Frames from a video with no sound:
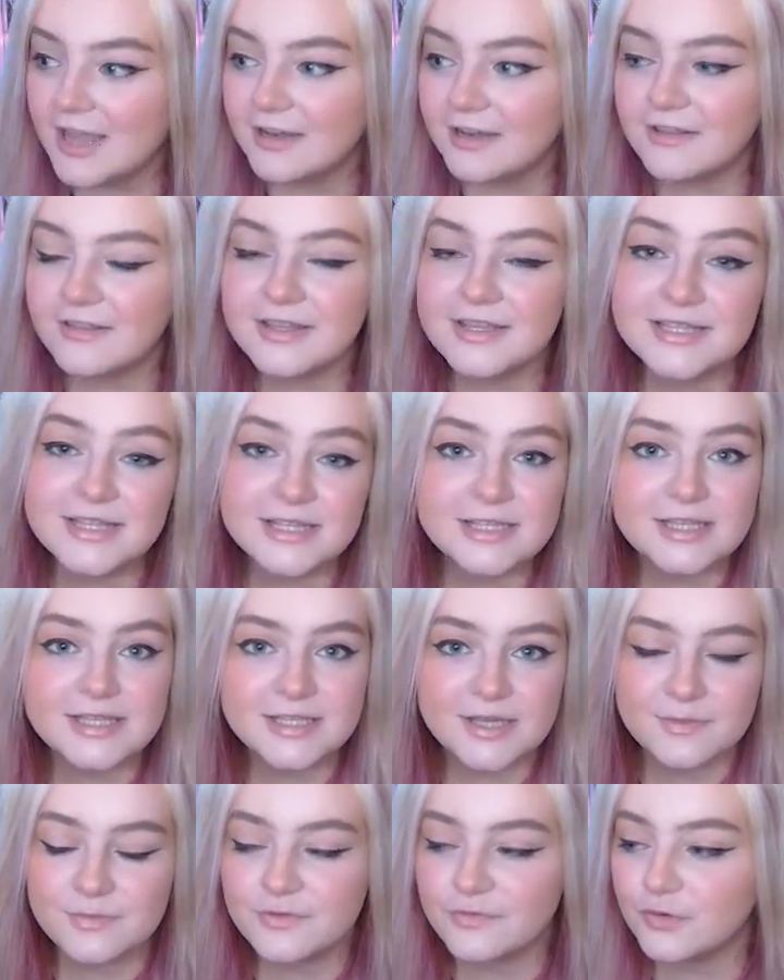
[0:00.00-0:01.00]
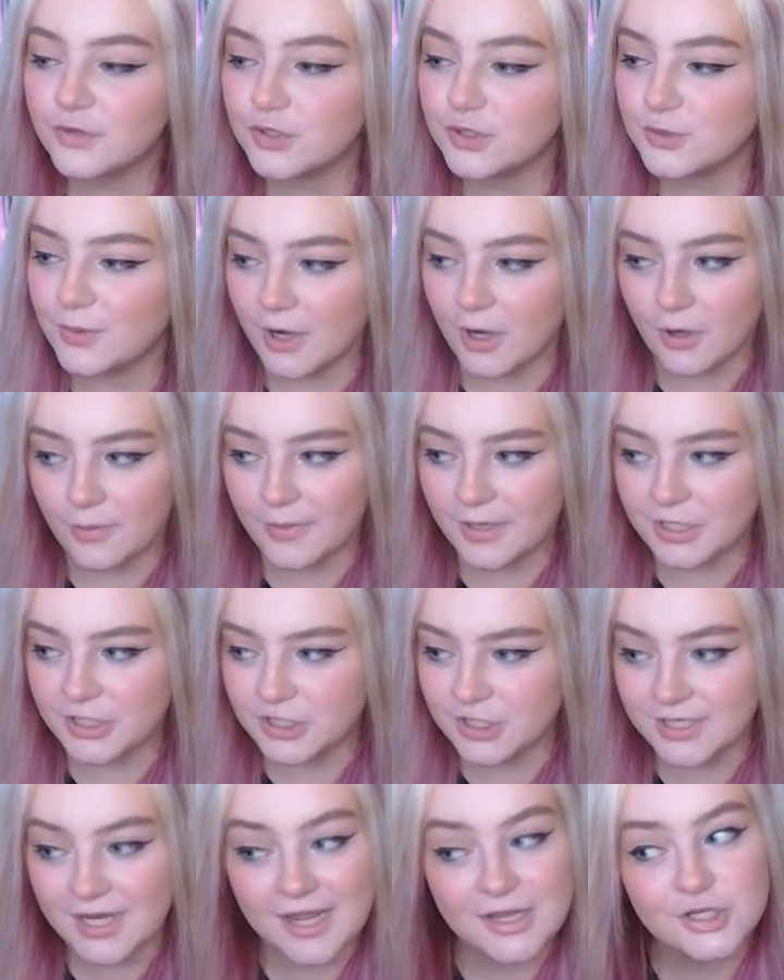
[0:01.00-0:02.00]
Now, this is the Sims 4 Twitter page,
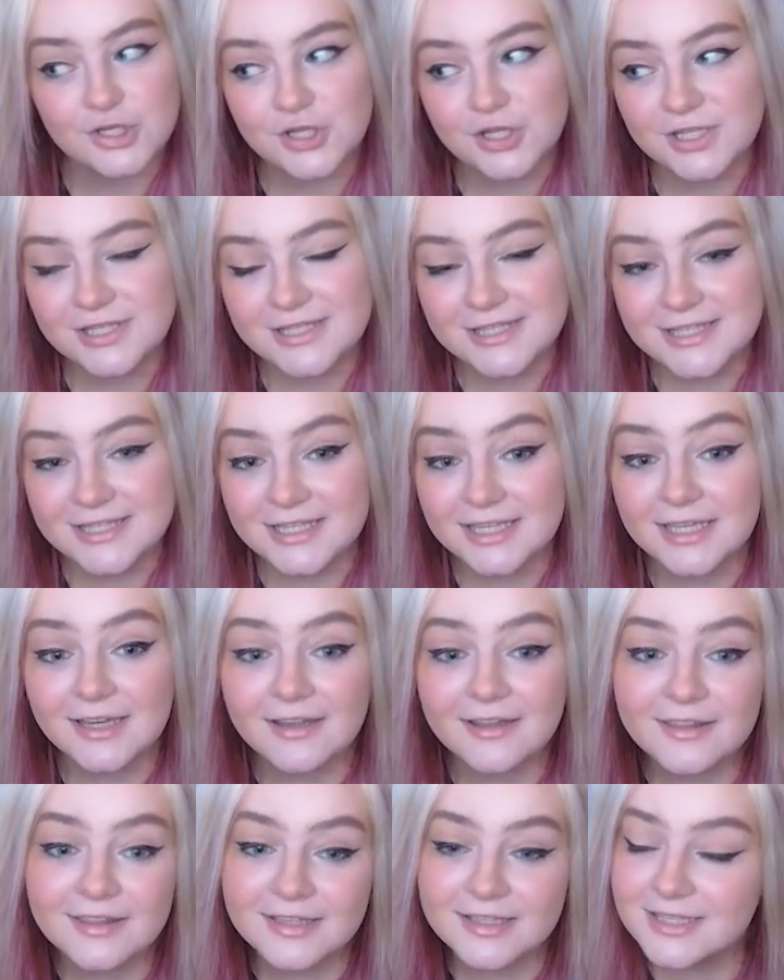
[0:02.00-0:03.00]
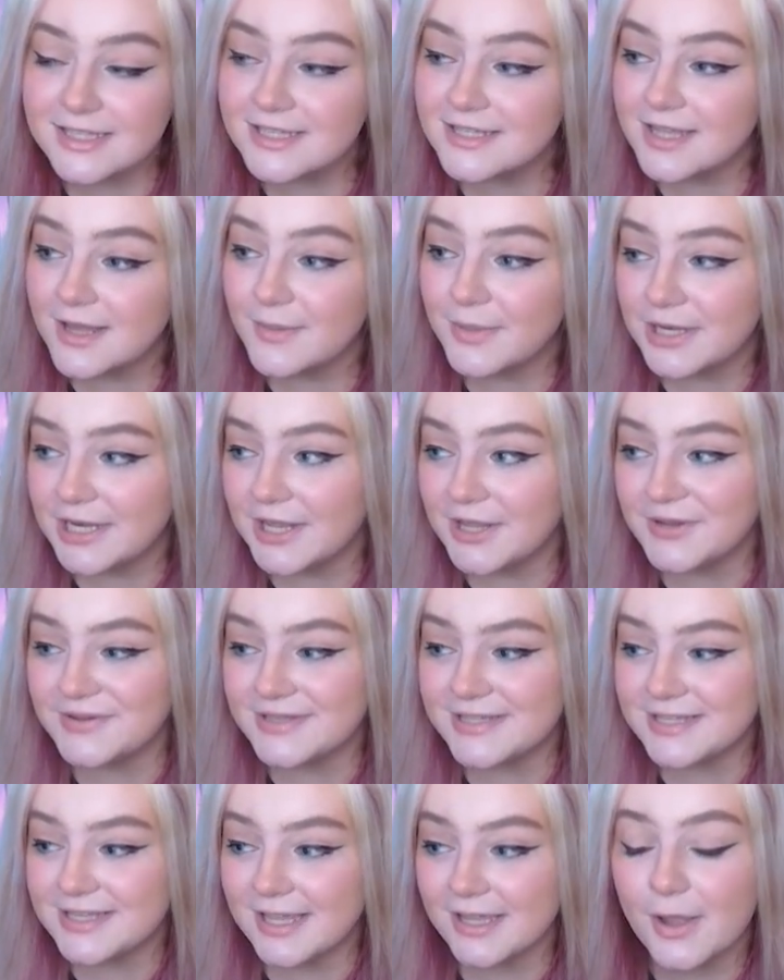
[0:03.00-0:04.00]
and as you can see, this is them
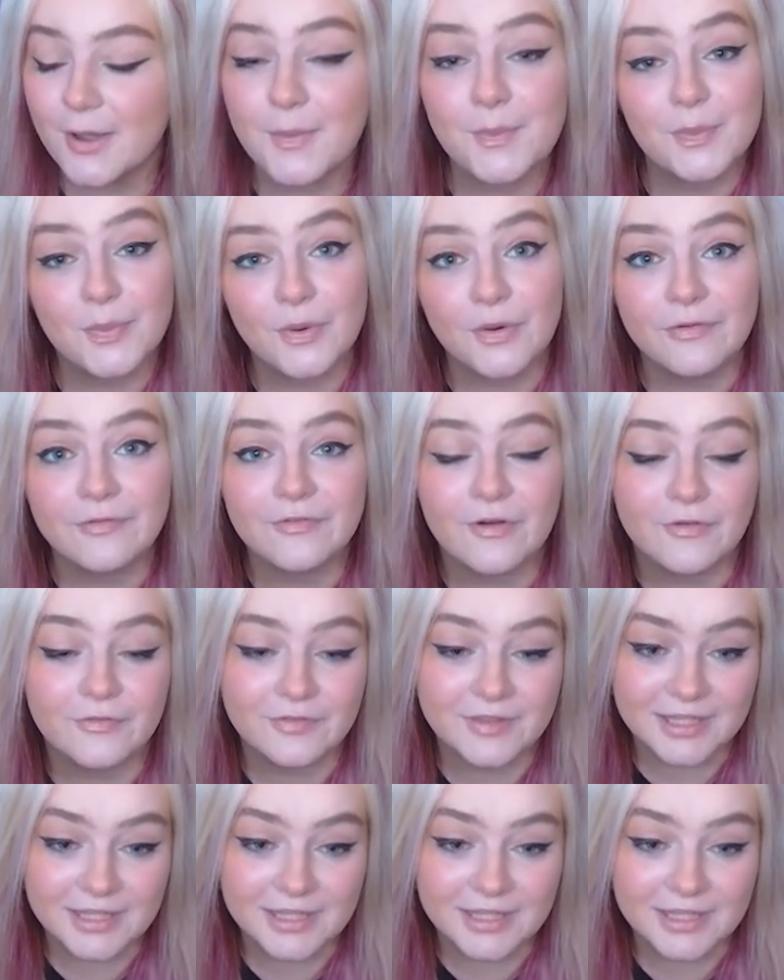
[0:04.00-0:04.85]
announcing both of the